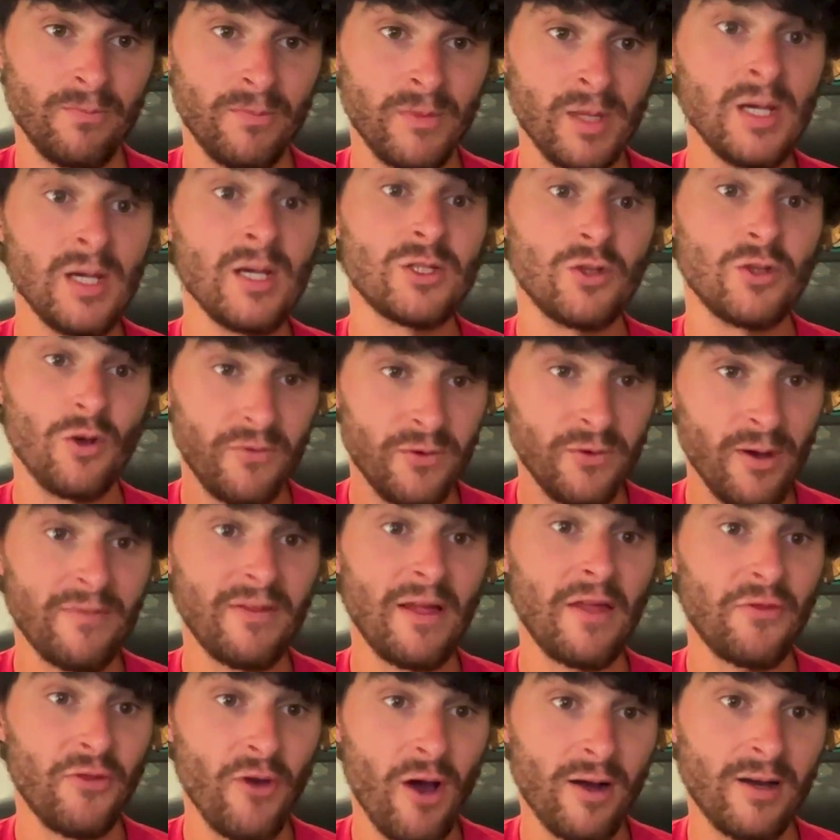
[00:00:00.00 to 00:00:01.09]
So if you have
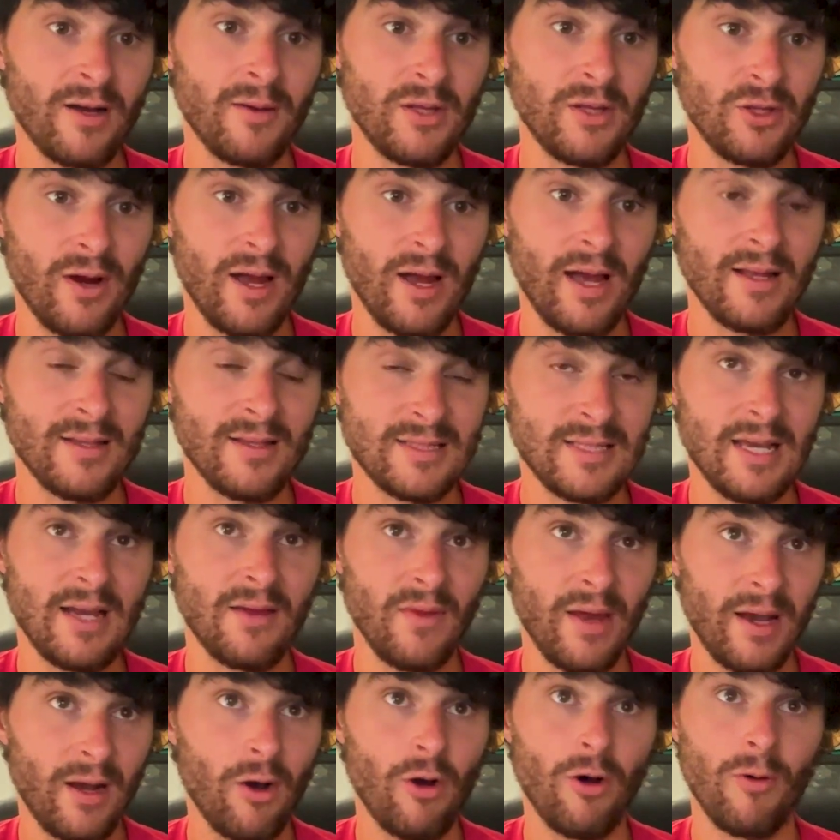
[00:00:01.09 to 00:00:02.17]
that thought come in your head saying
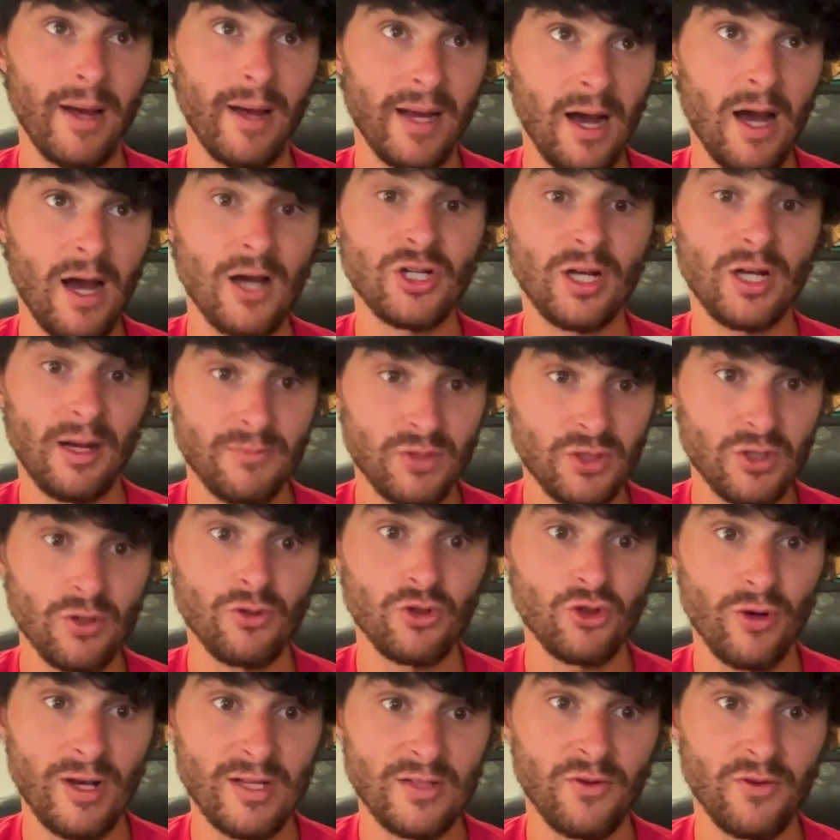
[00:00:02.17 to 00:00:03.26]
like, oh my gosh, like I'm so
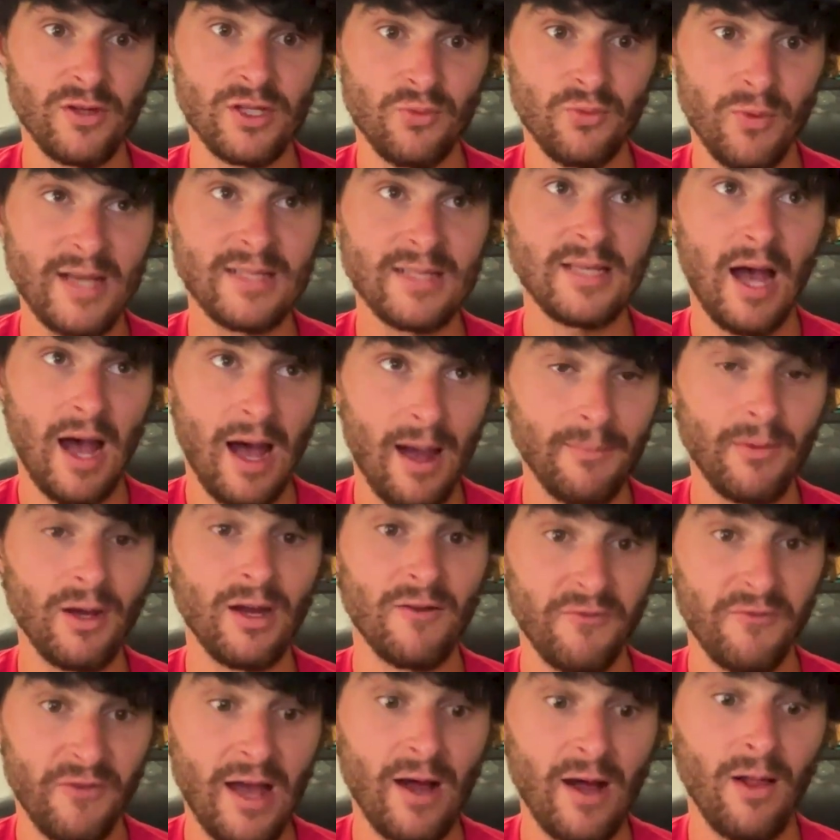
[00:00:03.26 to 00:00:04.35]
stressed for this race, I'm going to
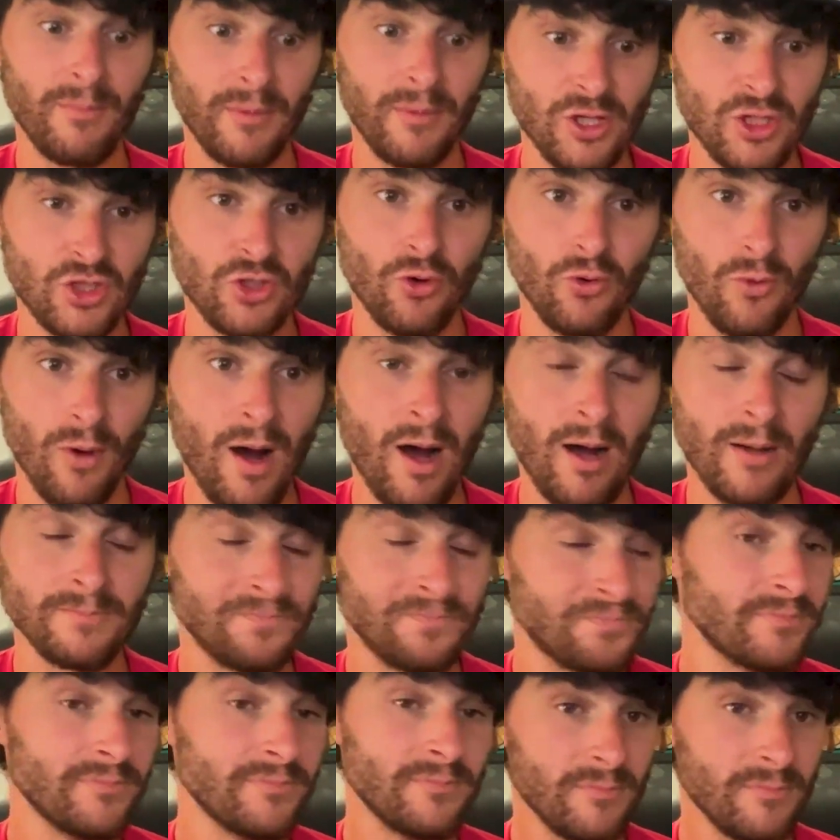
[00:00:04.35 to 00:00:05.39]
fail, I'm going to screw up.